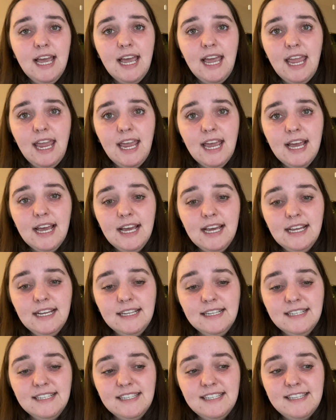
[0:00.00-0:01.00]

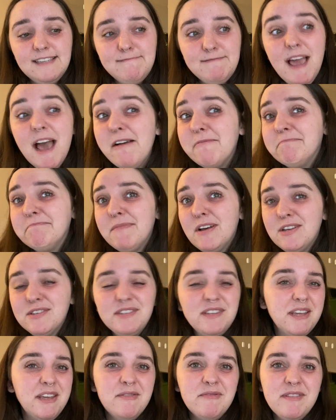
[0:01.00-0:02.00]
And yeah, I'll
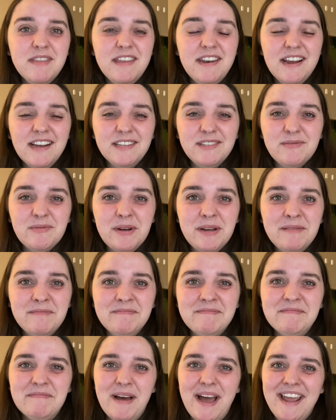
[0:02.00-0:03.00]
see you in the next
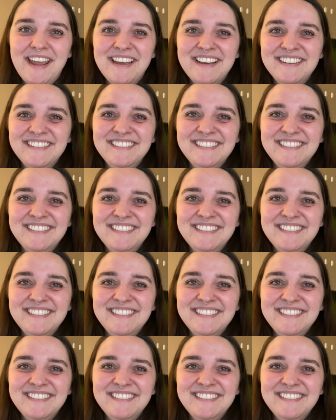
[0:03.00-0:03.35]
one. Bye.